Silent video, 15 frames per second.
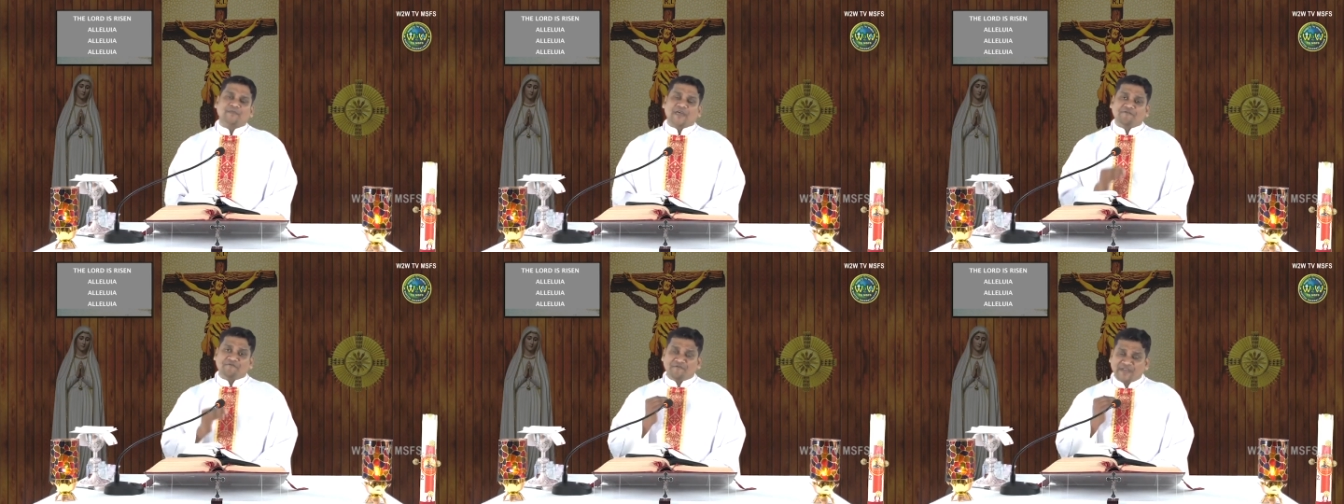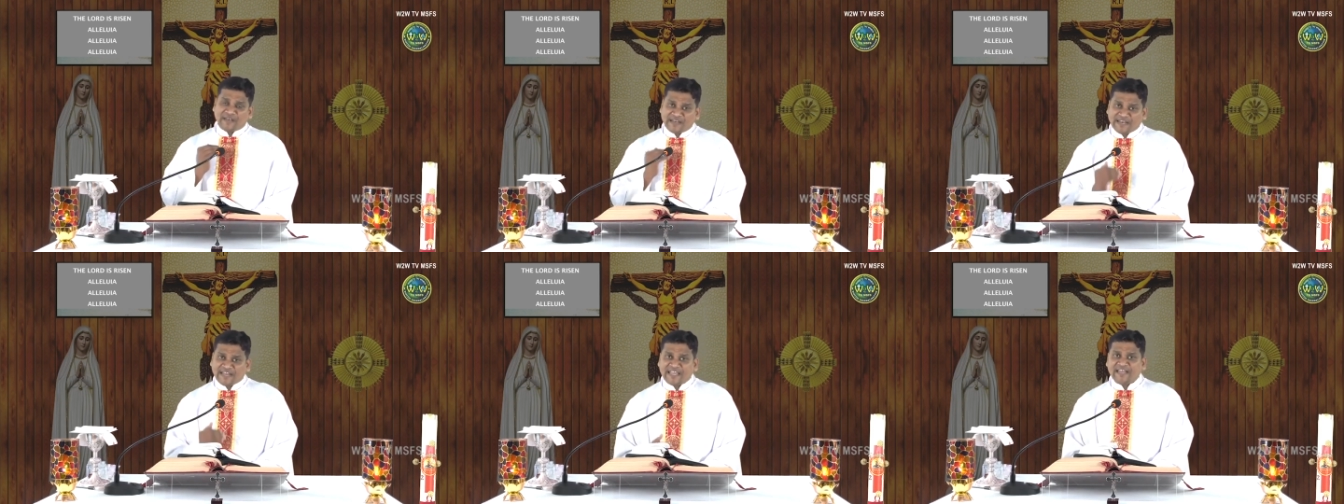And we
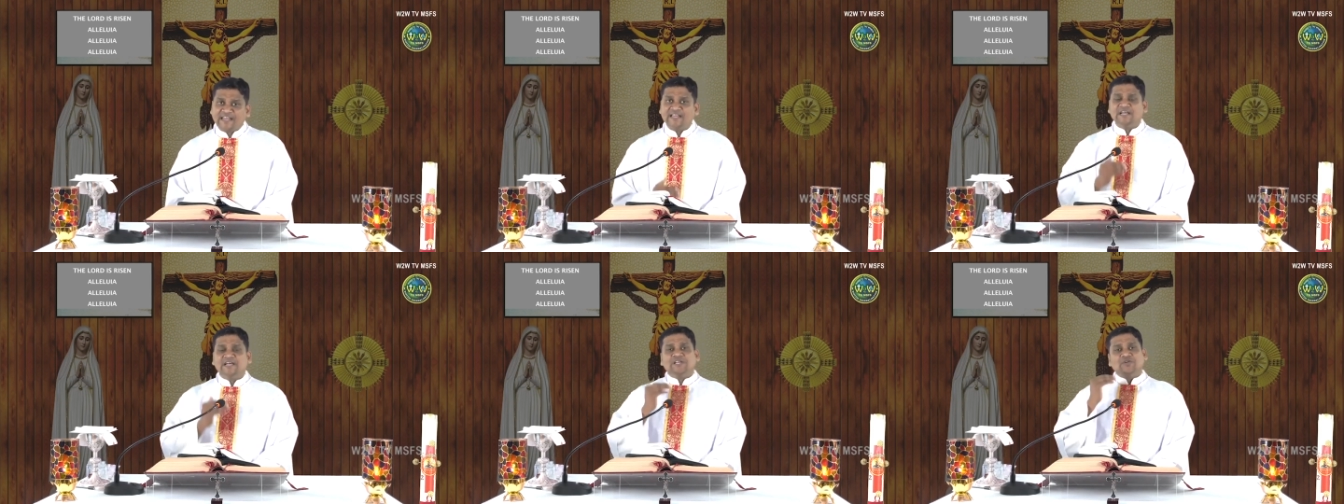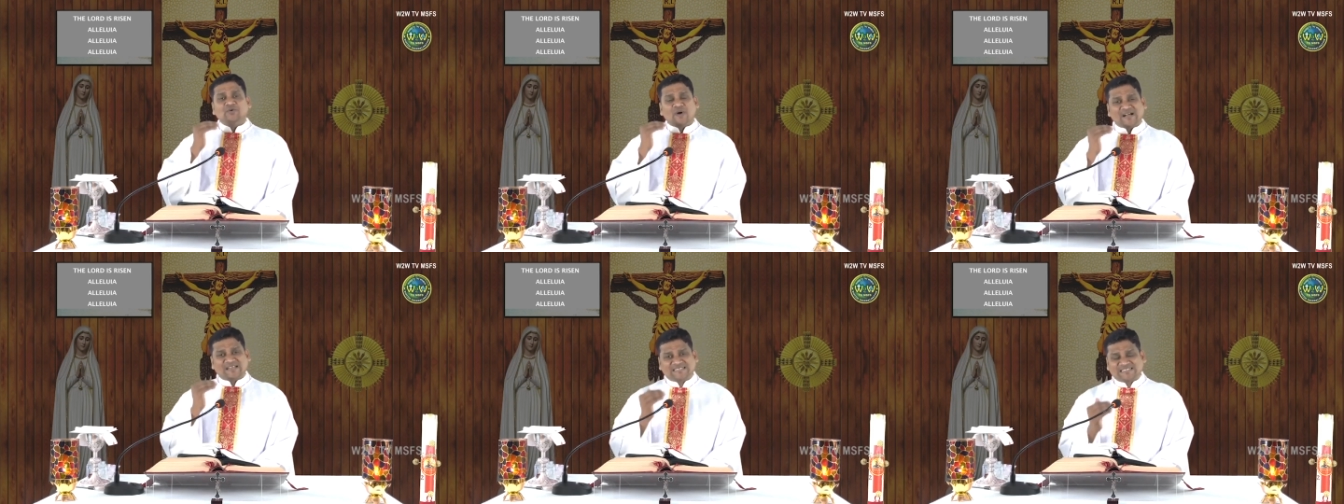need
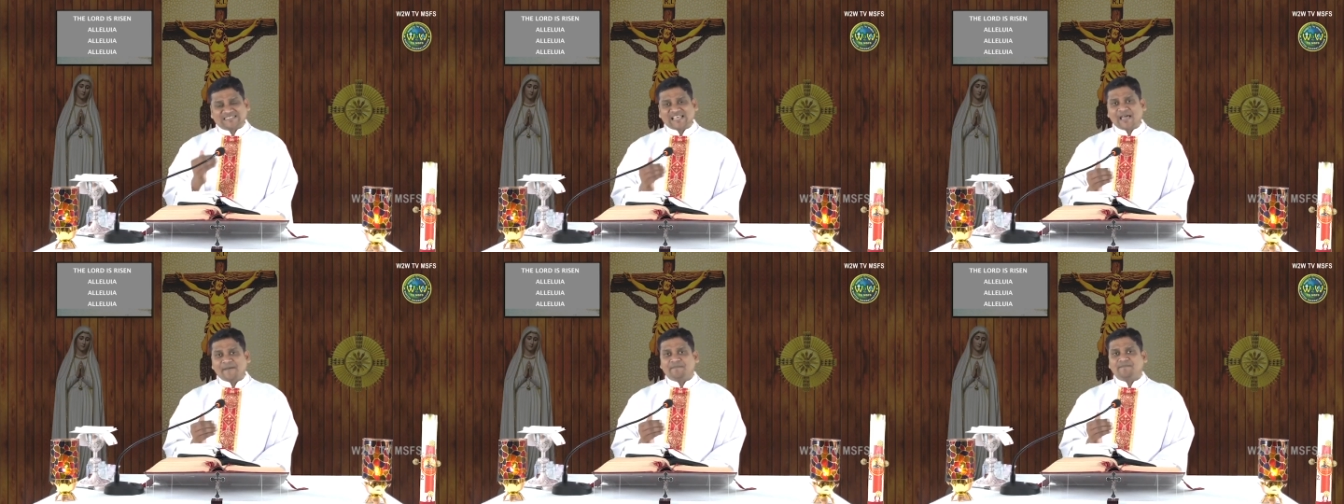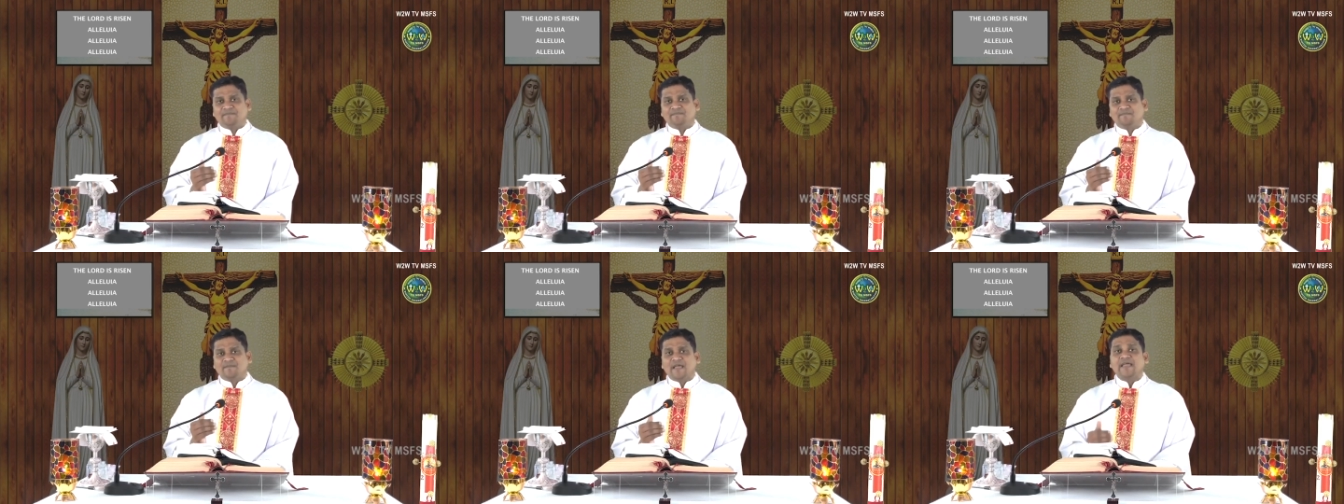to accept
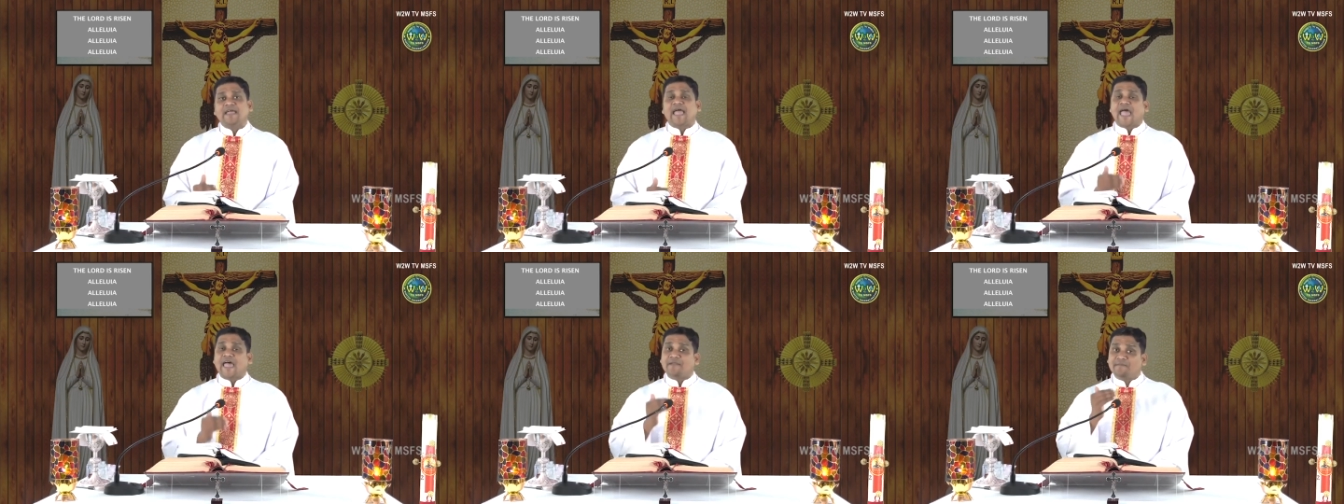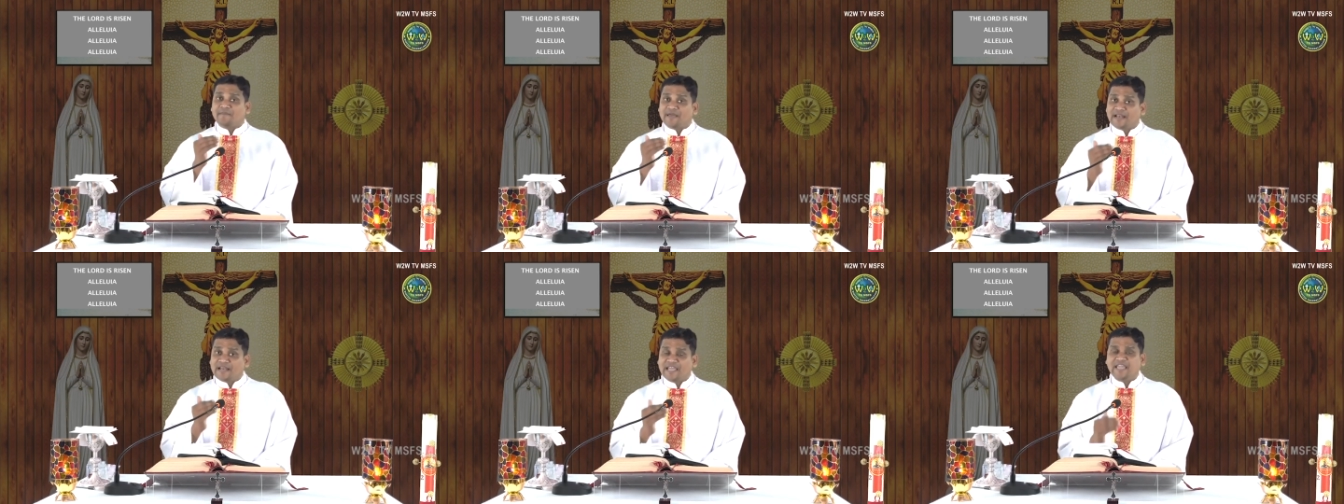and
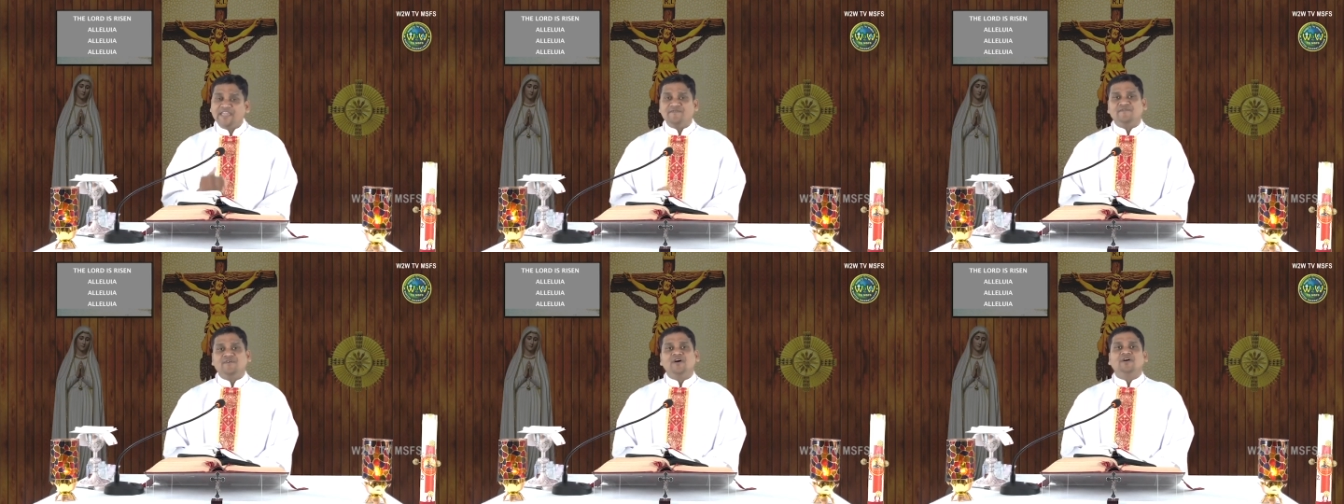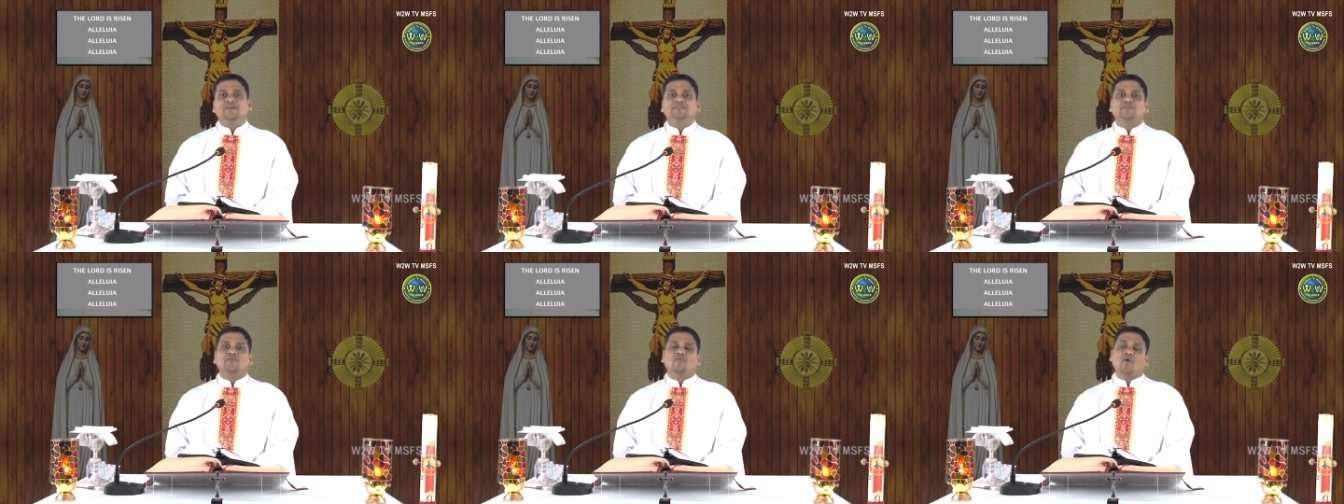believe
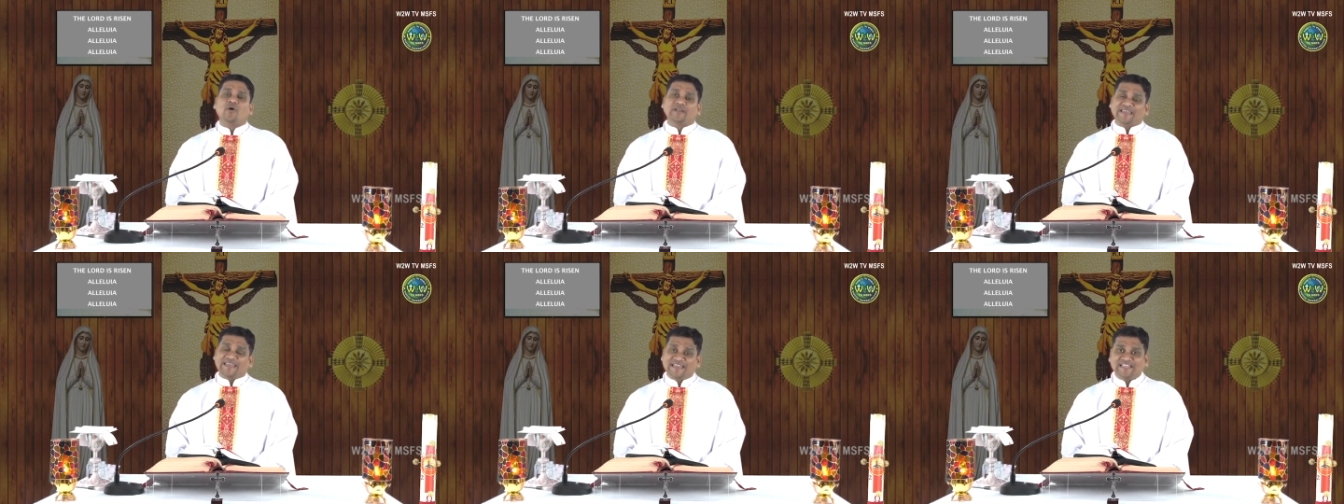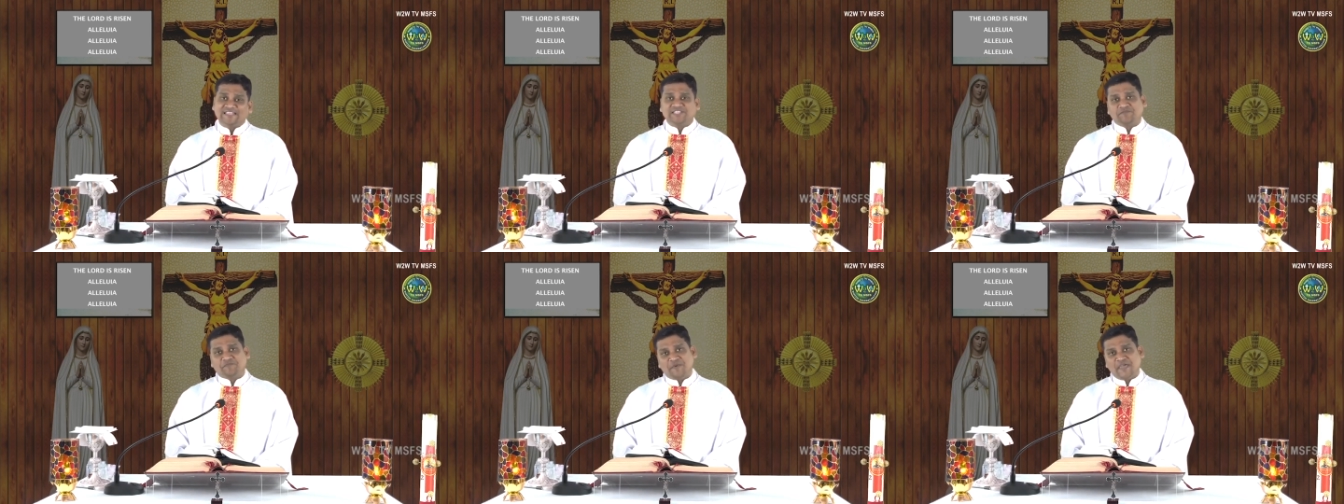what he
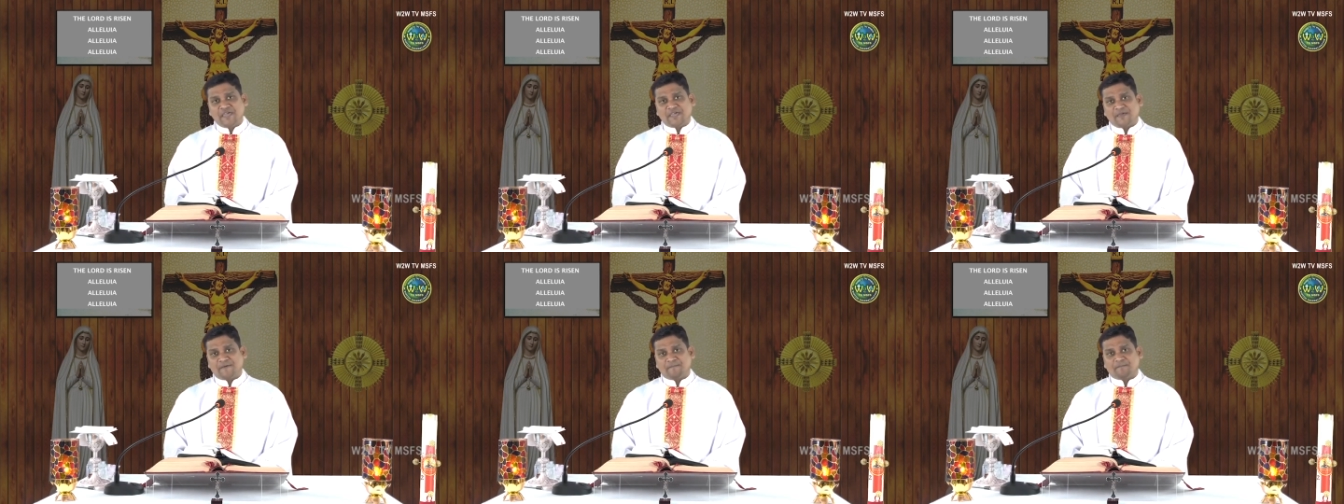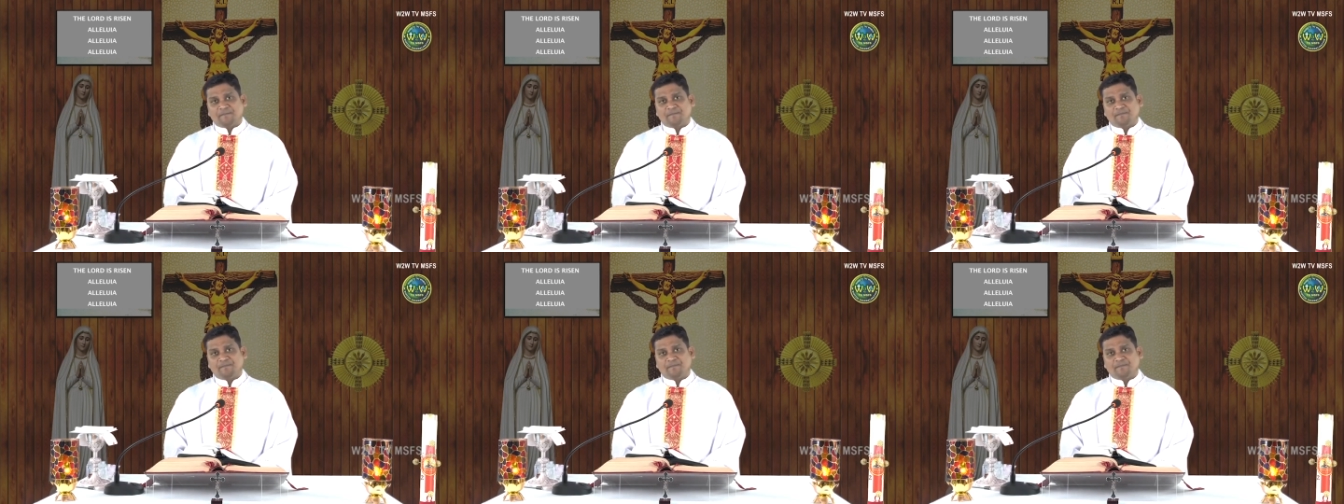is speaking.